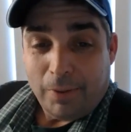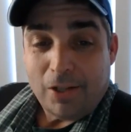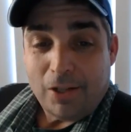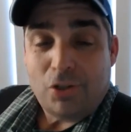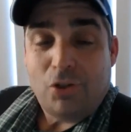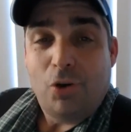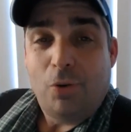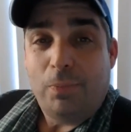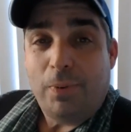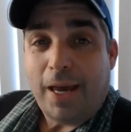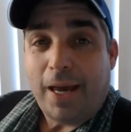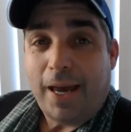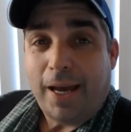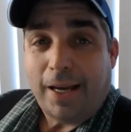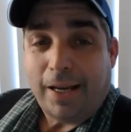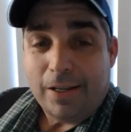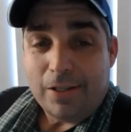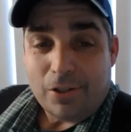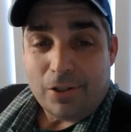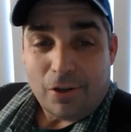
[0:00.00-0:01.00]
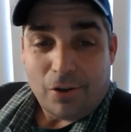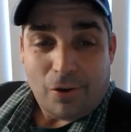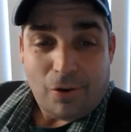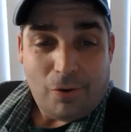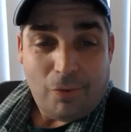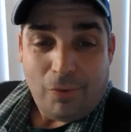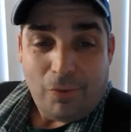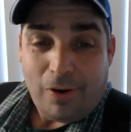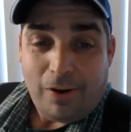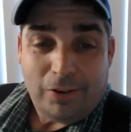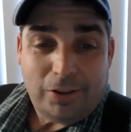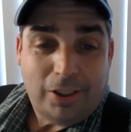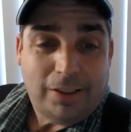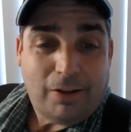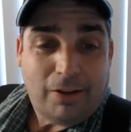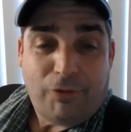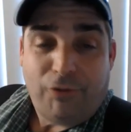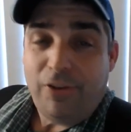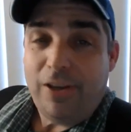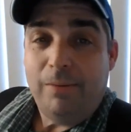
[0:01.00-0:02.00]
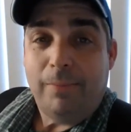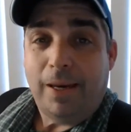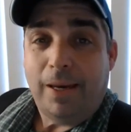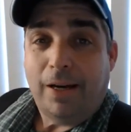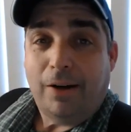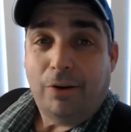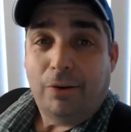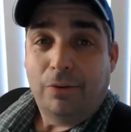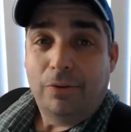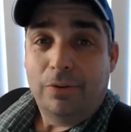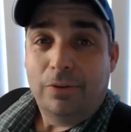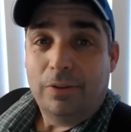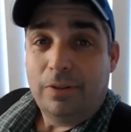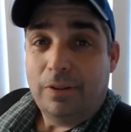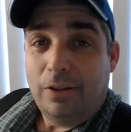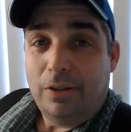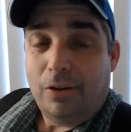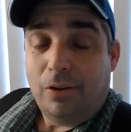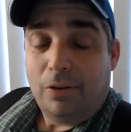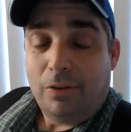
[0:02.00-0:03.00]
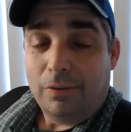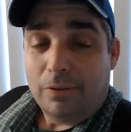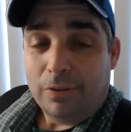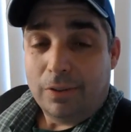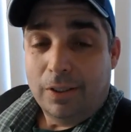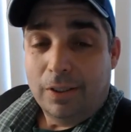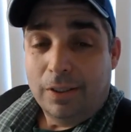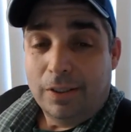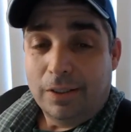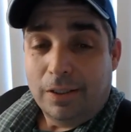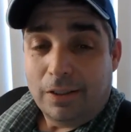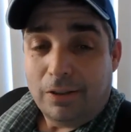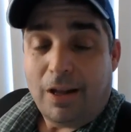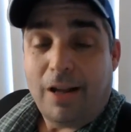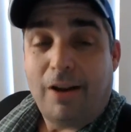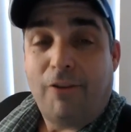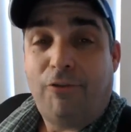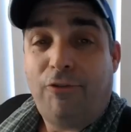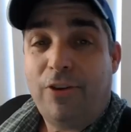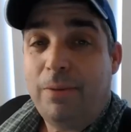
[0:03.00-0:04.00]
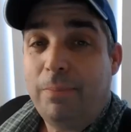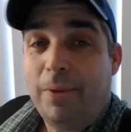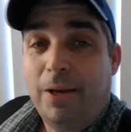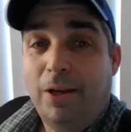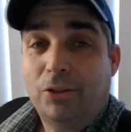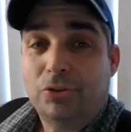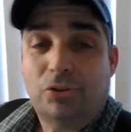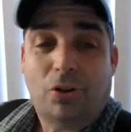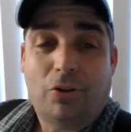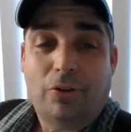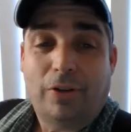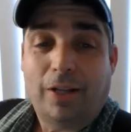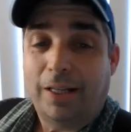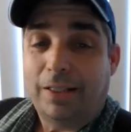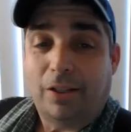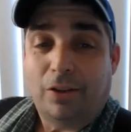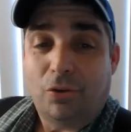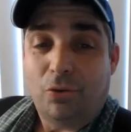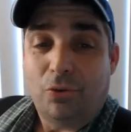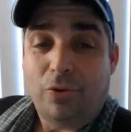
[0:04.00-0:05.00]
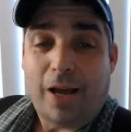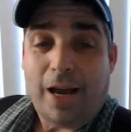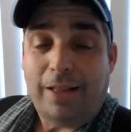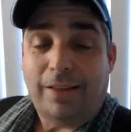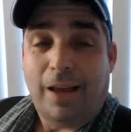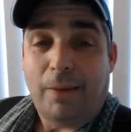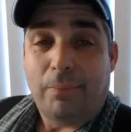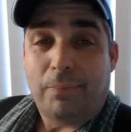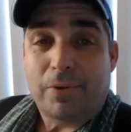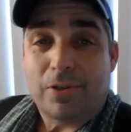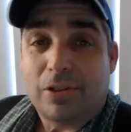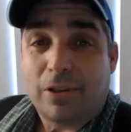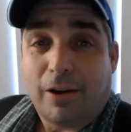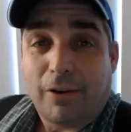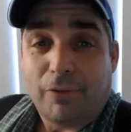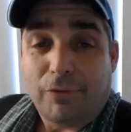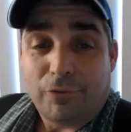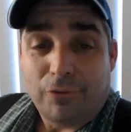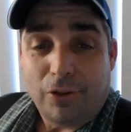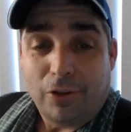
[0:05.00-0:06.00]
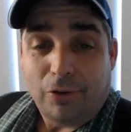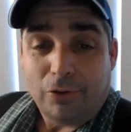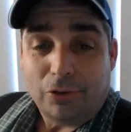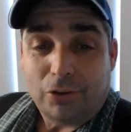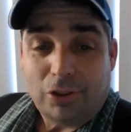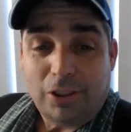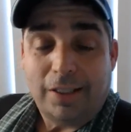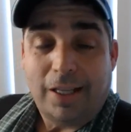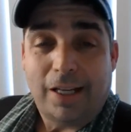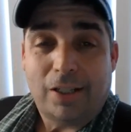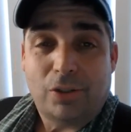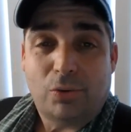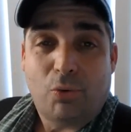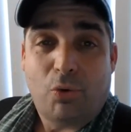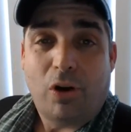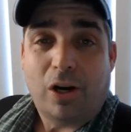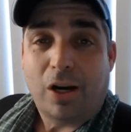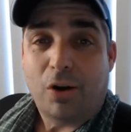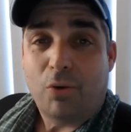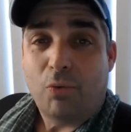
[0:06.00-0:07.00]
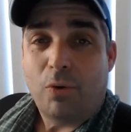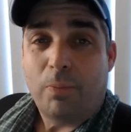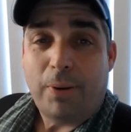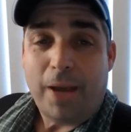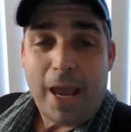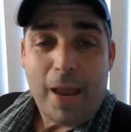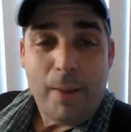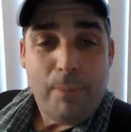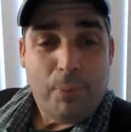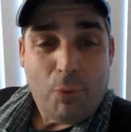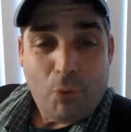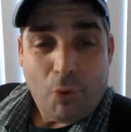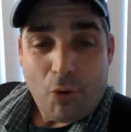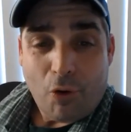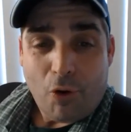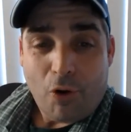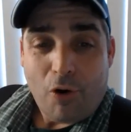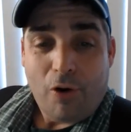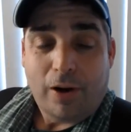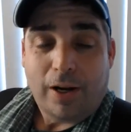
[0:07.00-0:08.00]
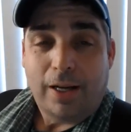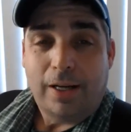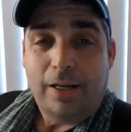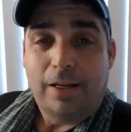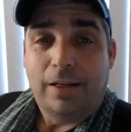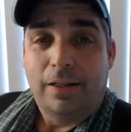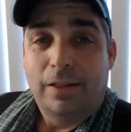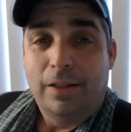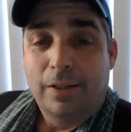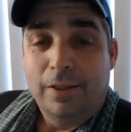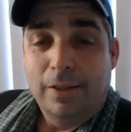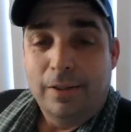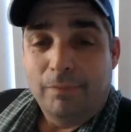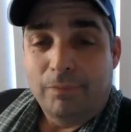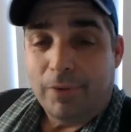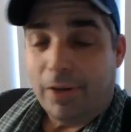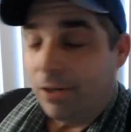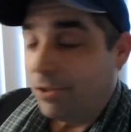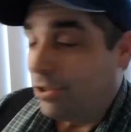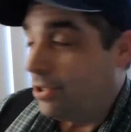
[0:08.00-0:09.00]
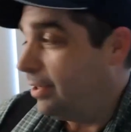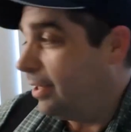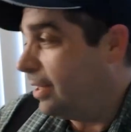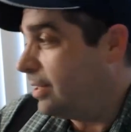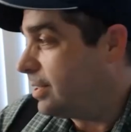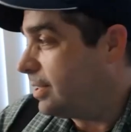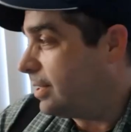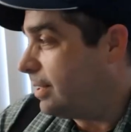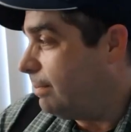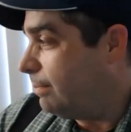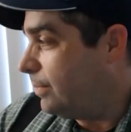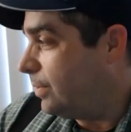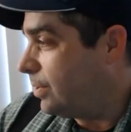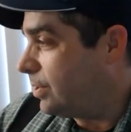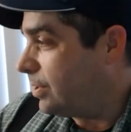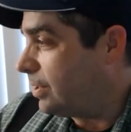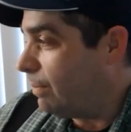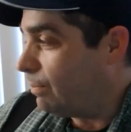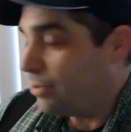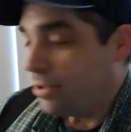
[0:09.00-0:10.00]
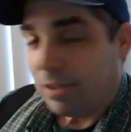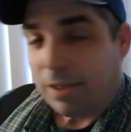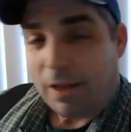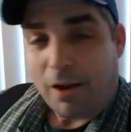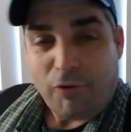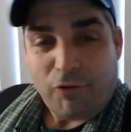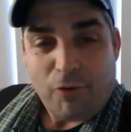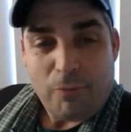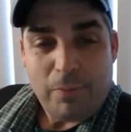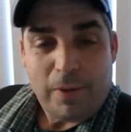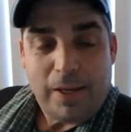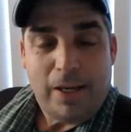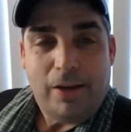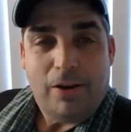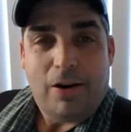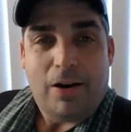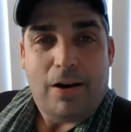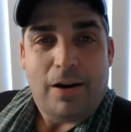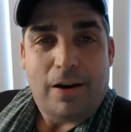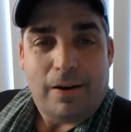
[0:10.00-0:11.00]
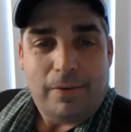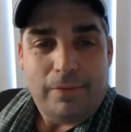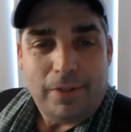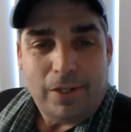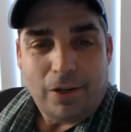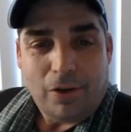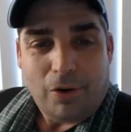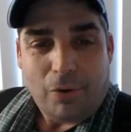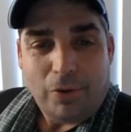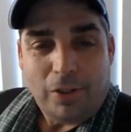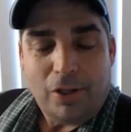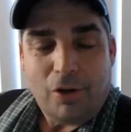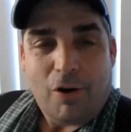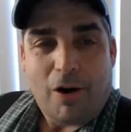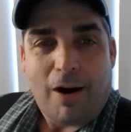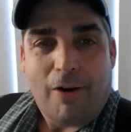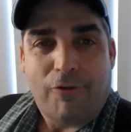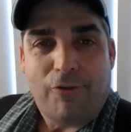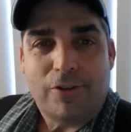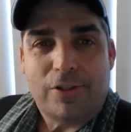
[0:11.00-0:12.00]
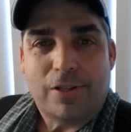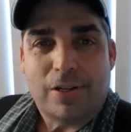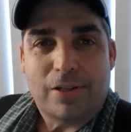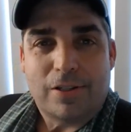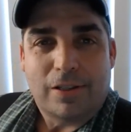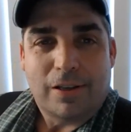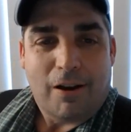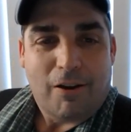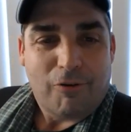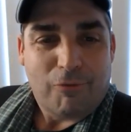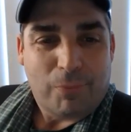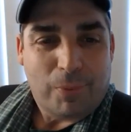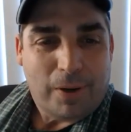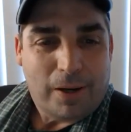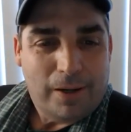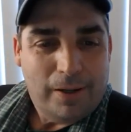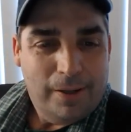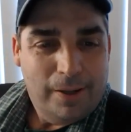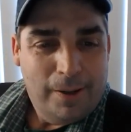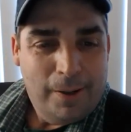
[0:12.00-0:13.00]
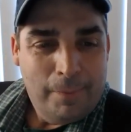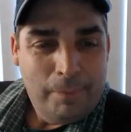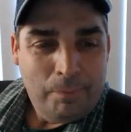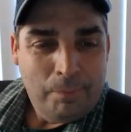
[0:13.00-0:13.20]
but it's too bad because you know well she's a female you know a lot of females don't like to do that type of stuff you know she likes working with paperwork and uh, she does some some stuff for me uh you know in the office and stuff but